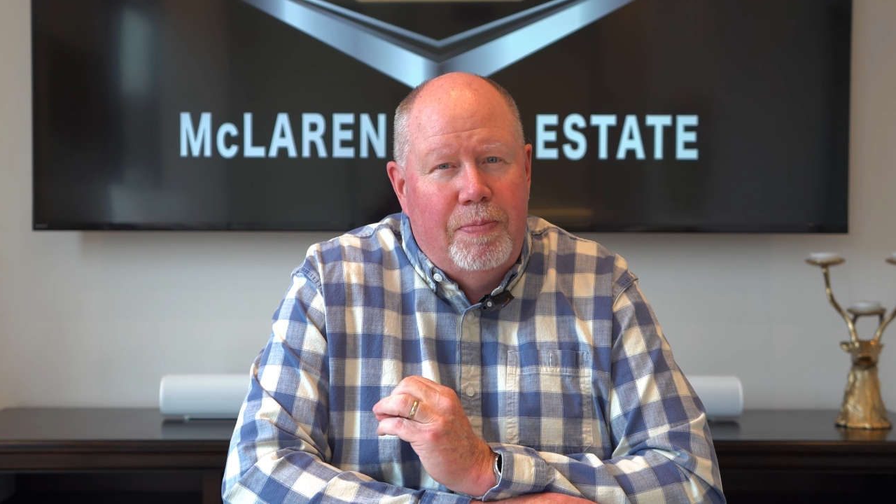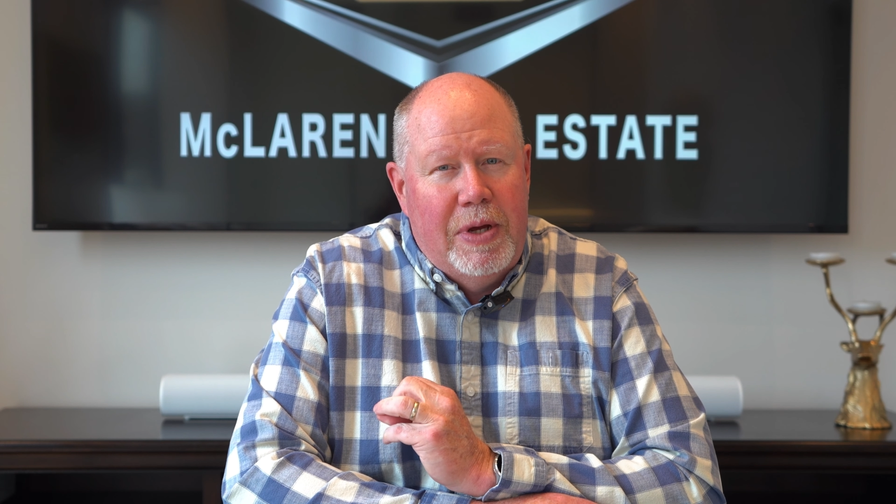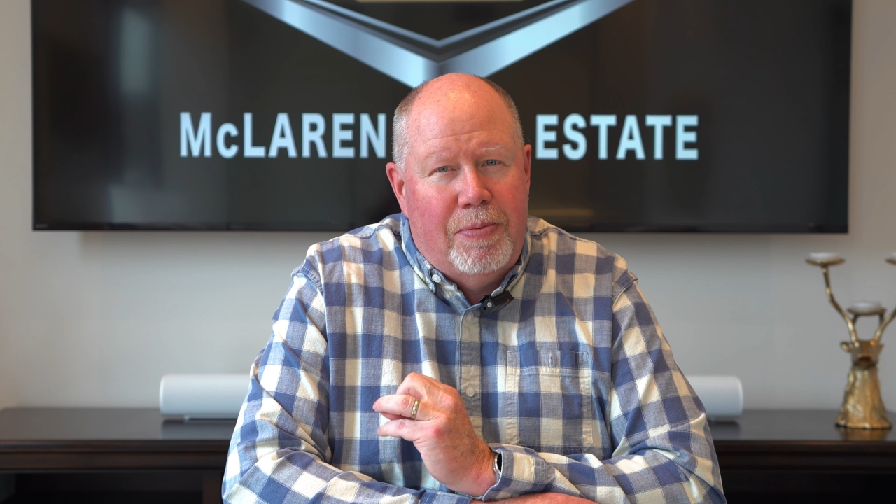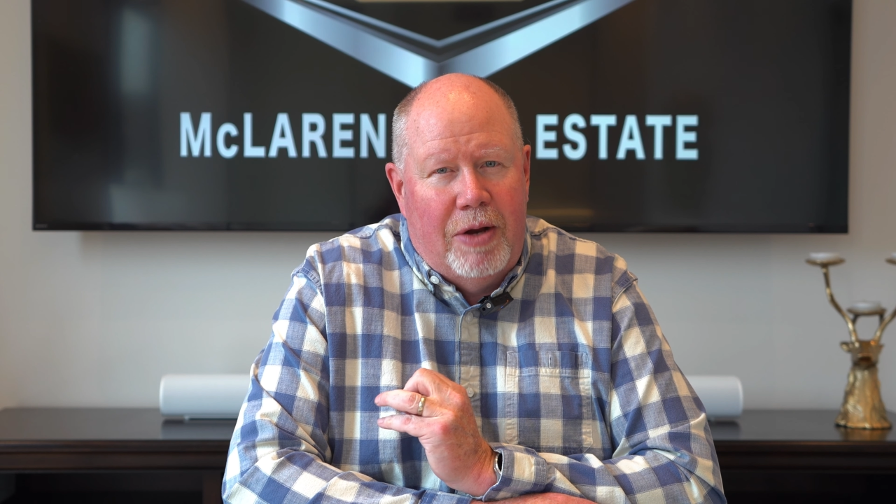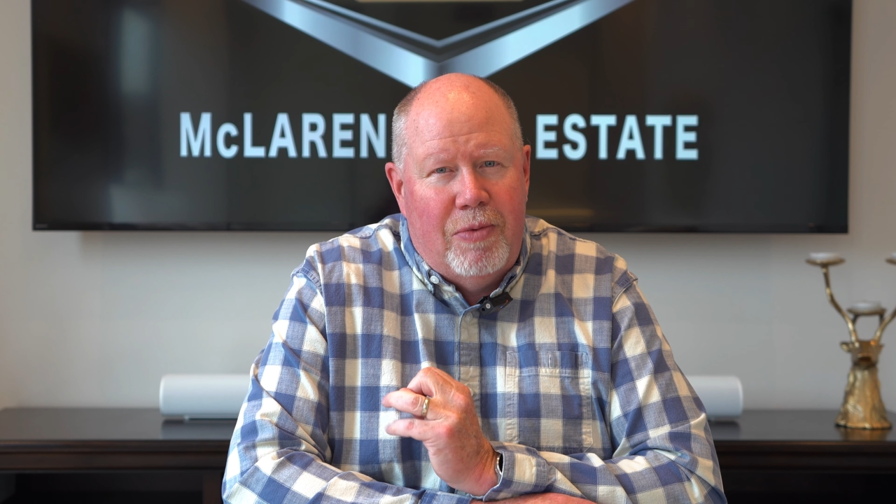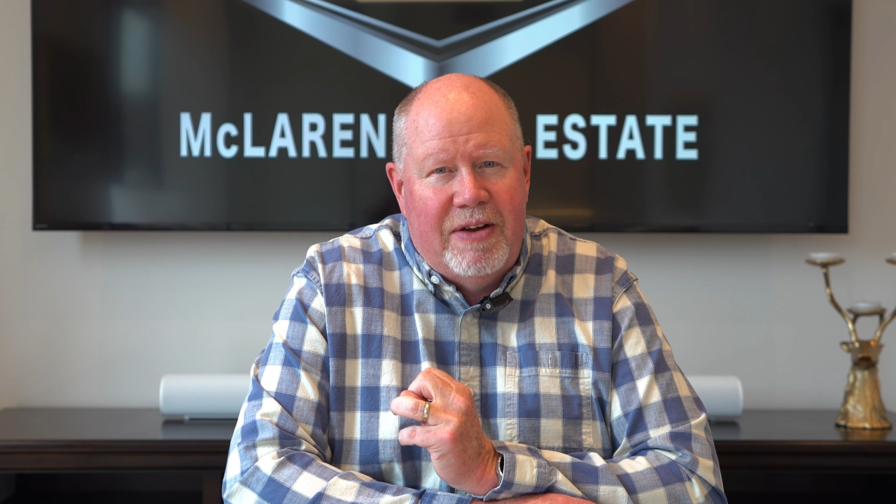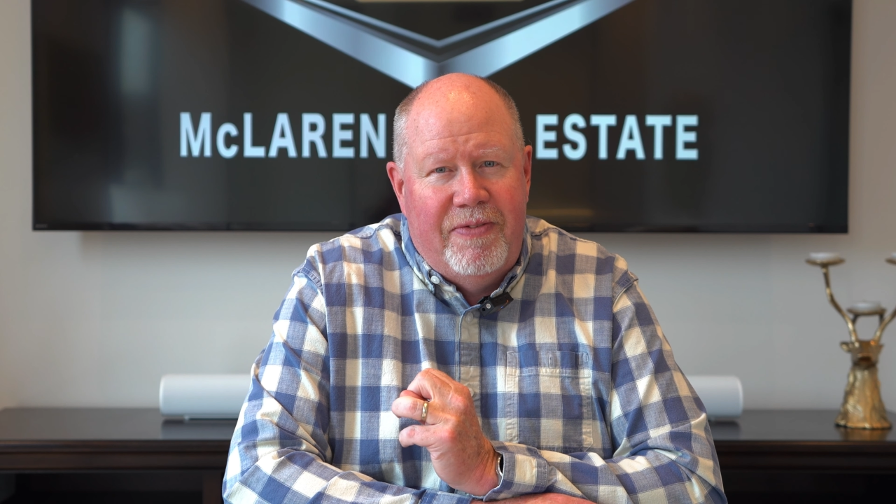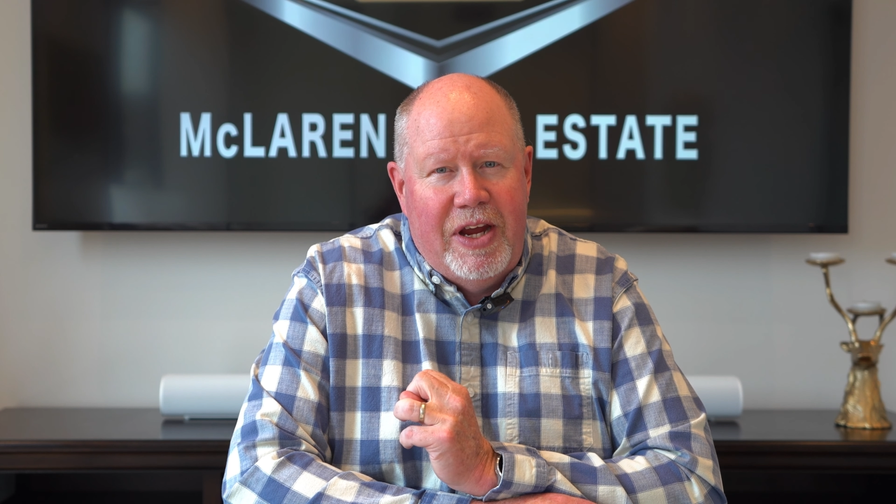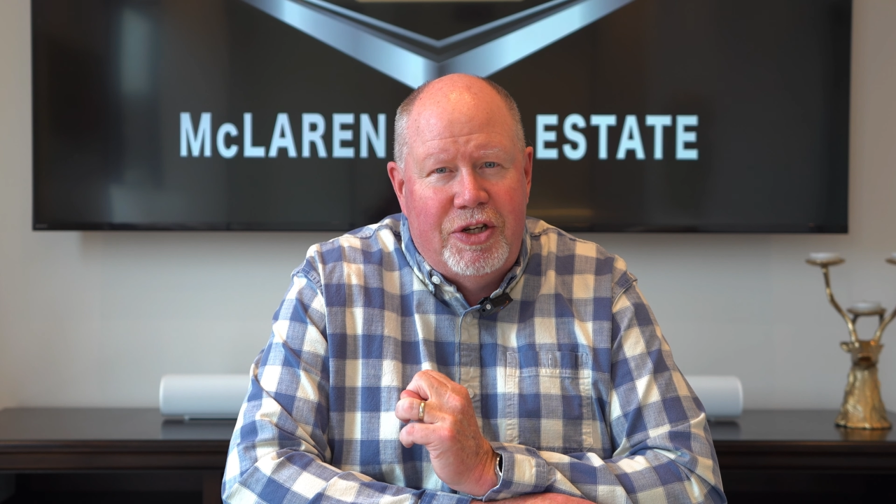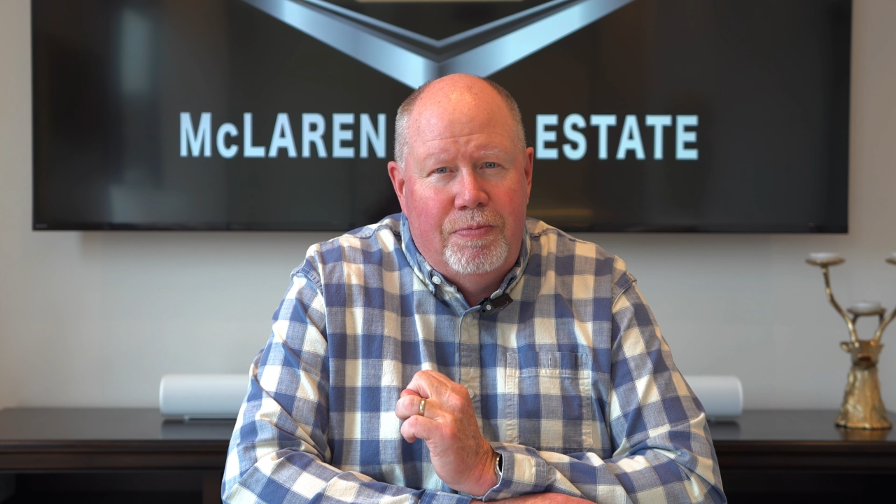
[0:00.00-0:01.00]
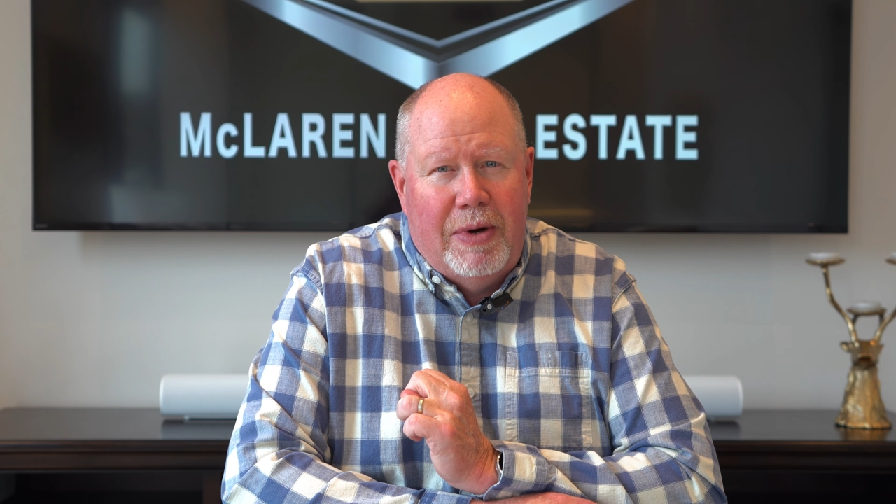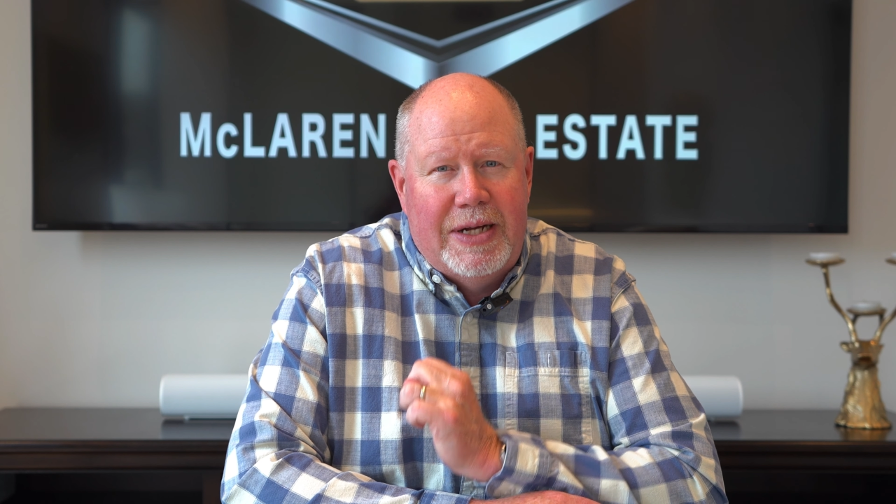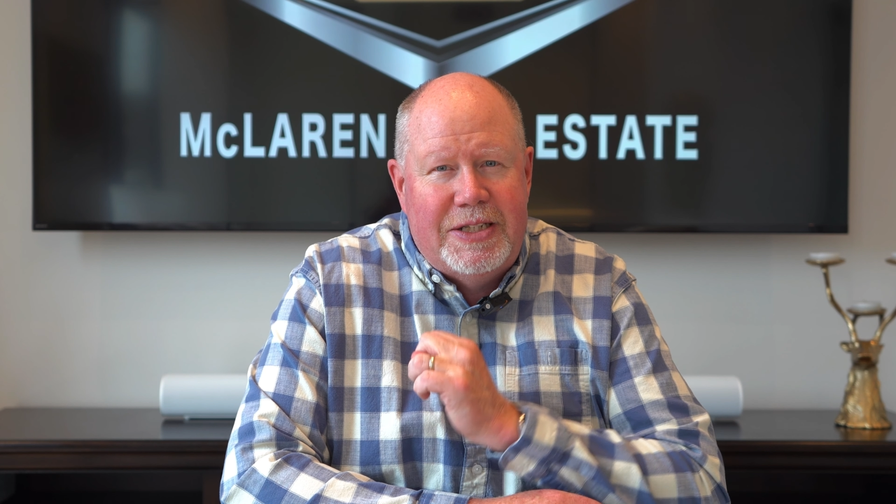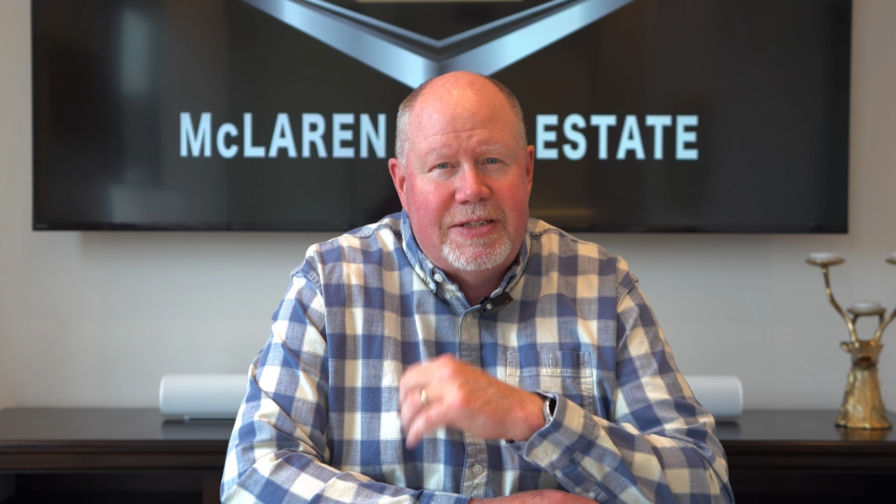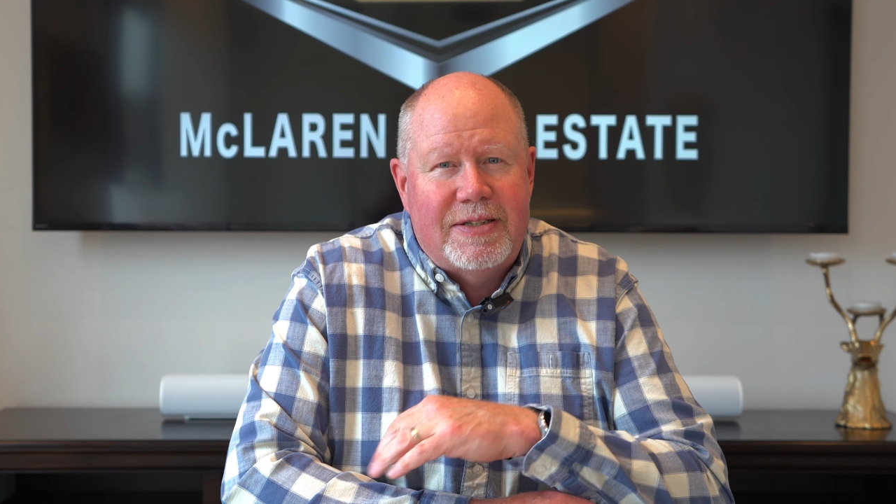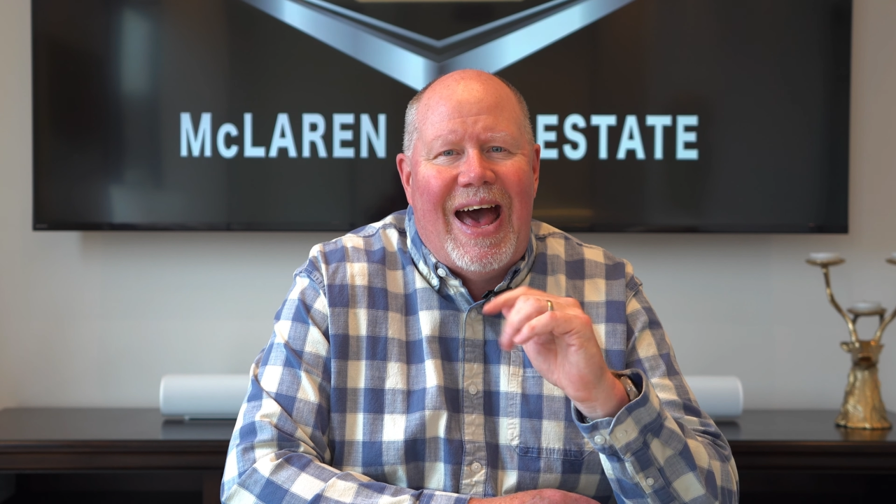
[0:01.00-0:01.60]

people on renovation budgets,